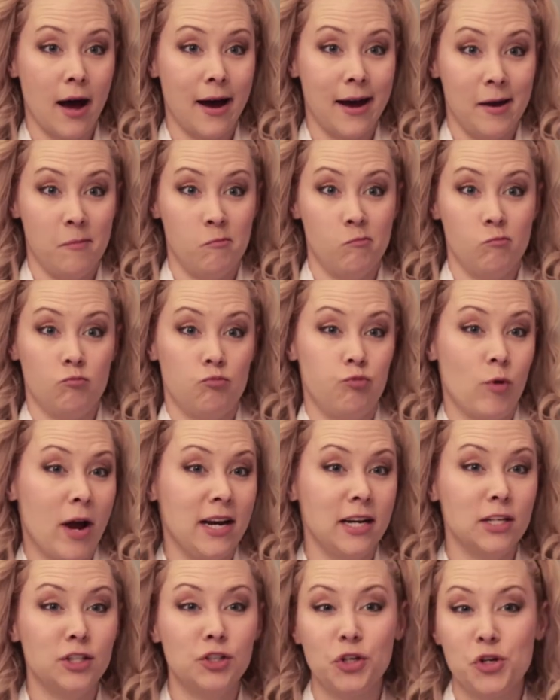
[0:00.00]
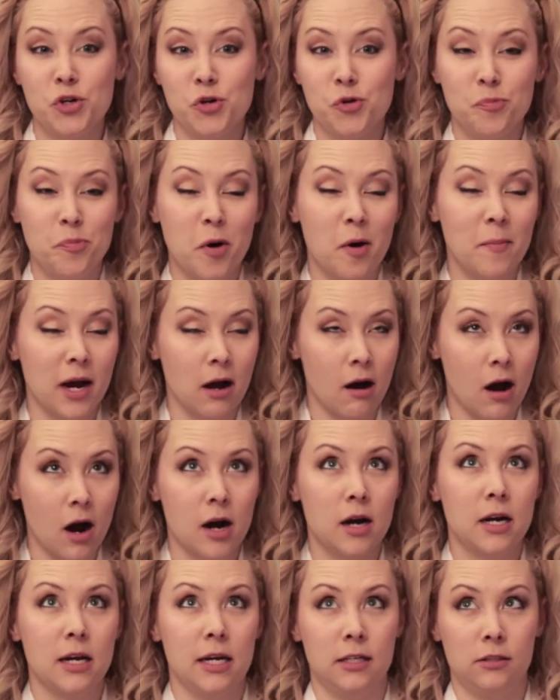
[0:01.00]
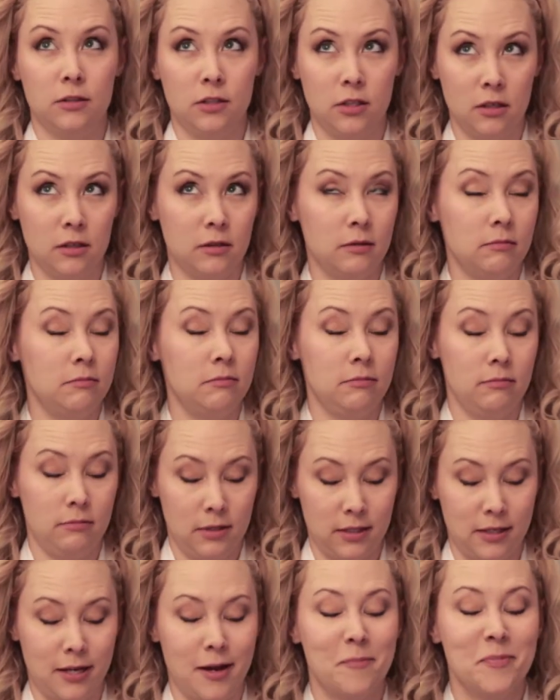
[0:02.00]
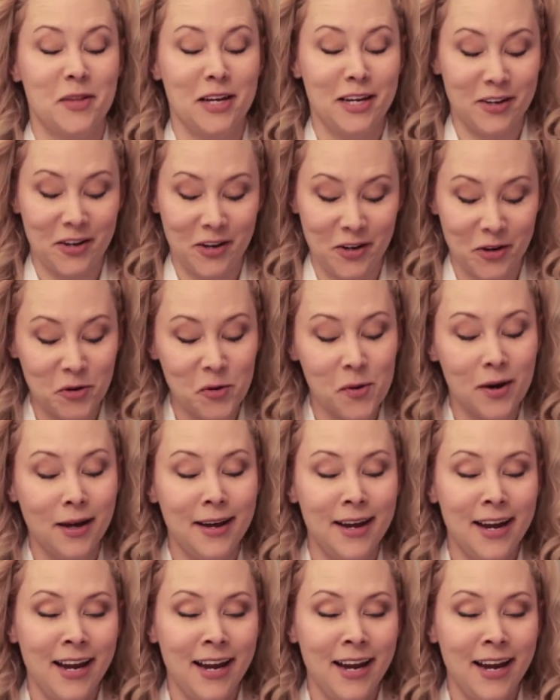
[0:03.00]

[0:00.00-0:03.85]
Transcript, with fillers: I'm ready to put my heart into something new